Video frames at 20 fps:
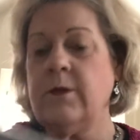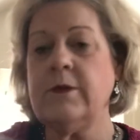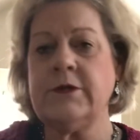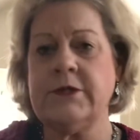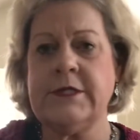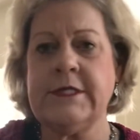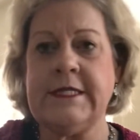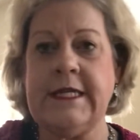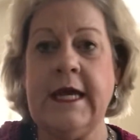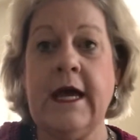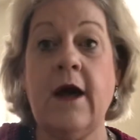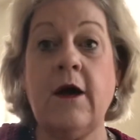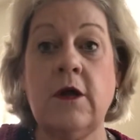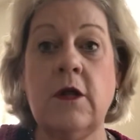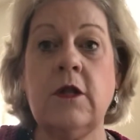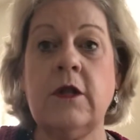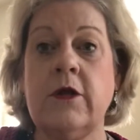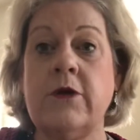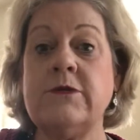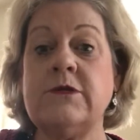We'll see how
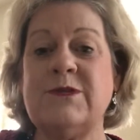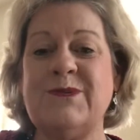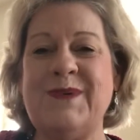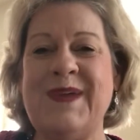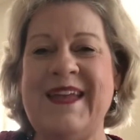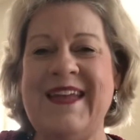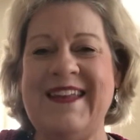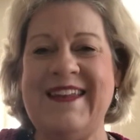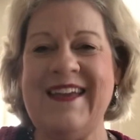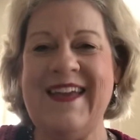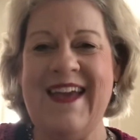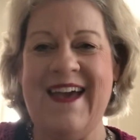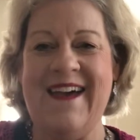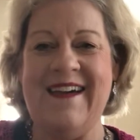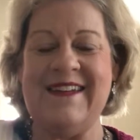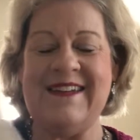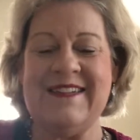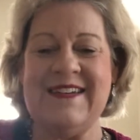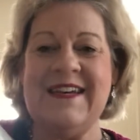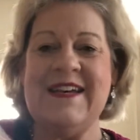close we can
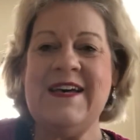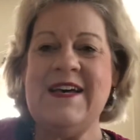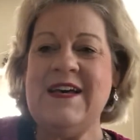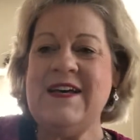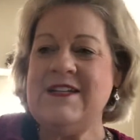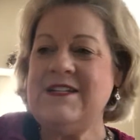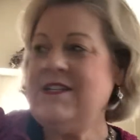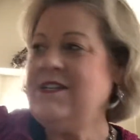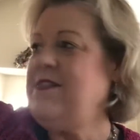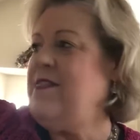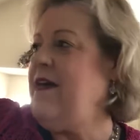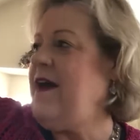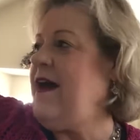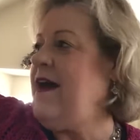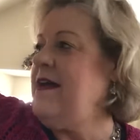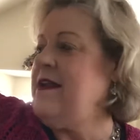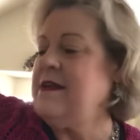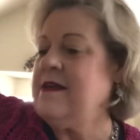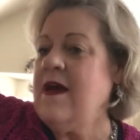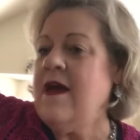get to
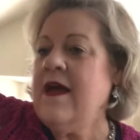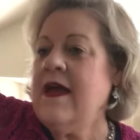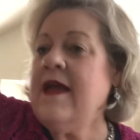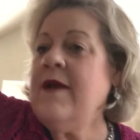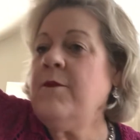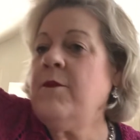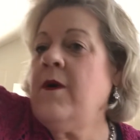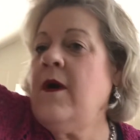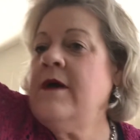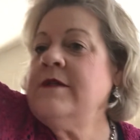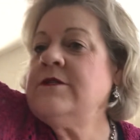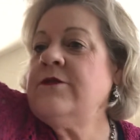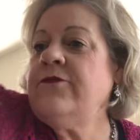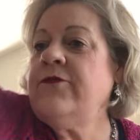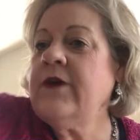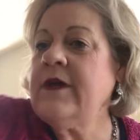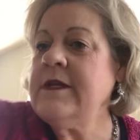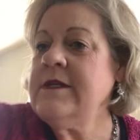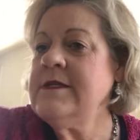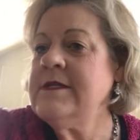that. It was
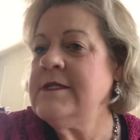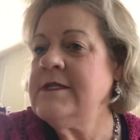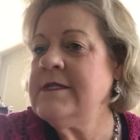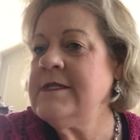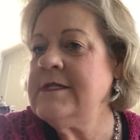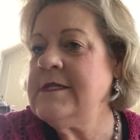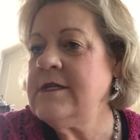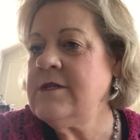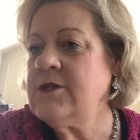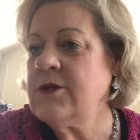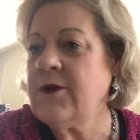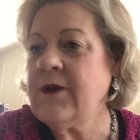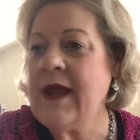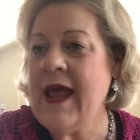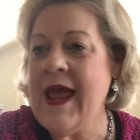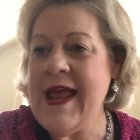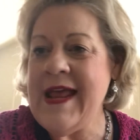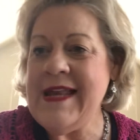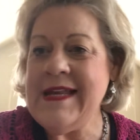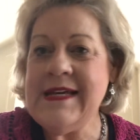fun to stitch on
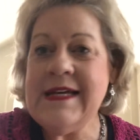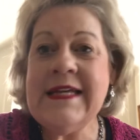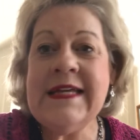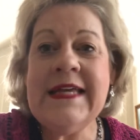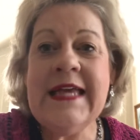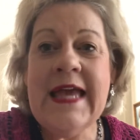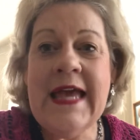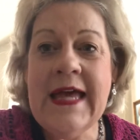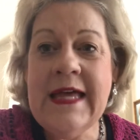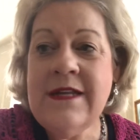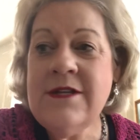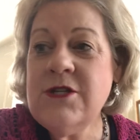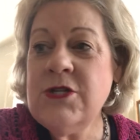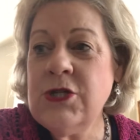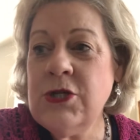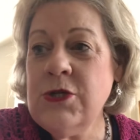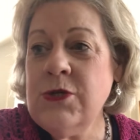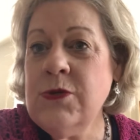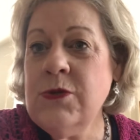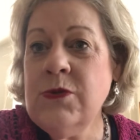Ada again,
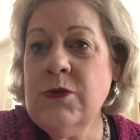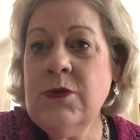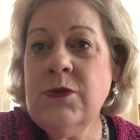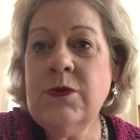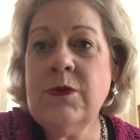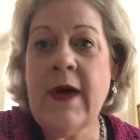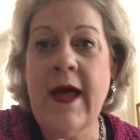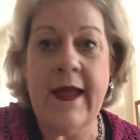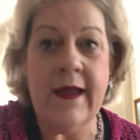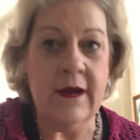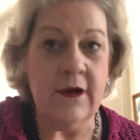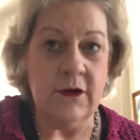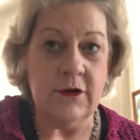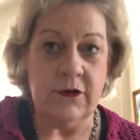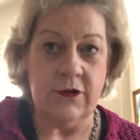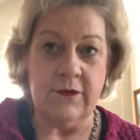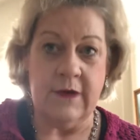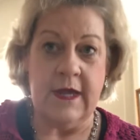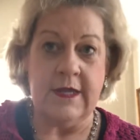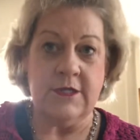2 anchor
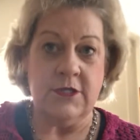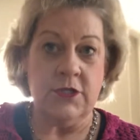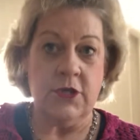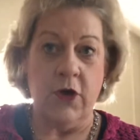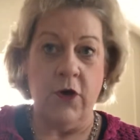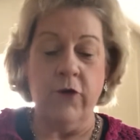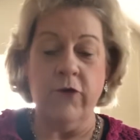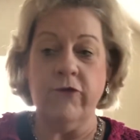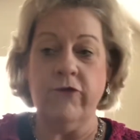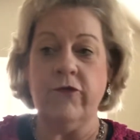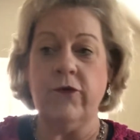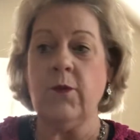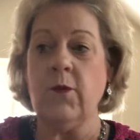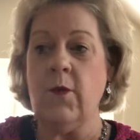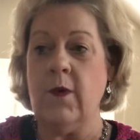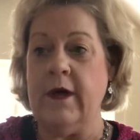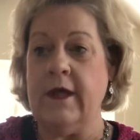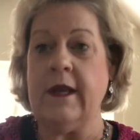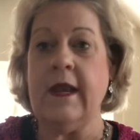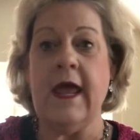threads over
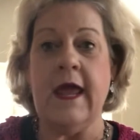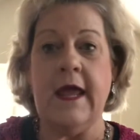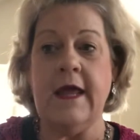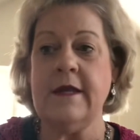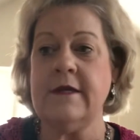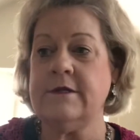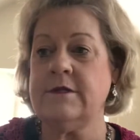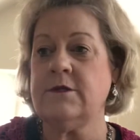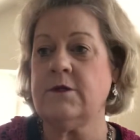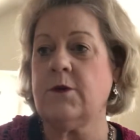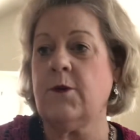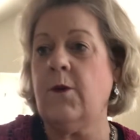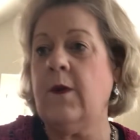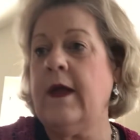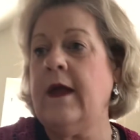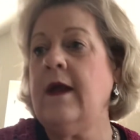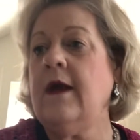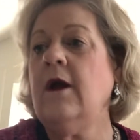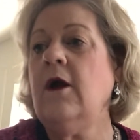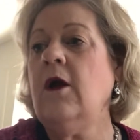1 Ada
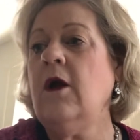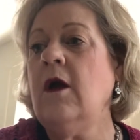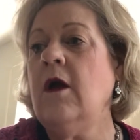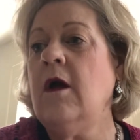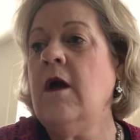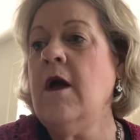square.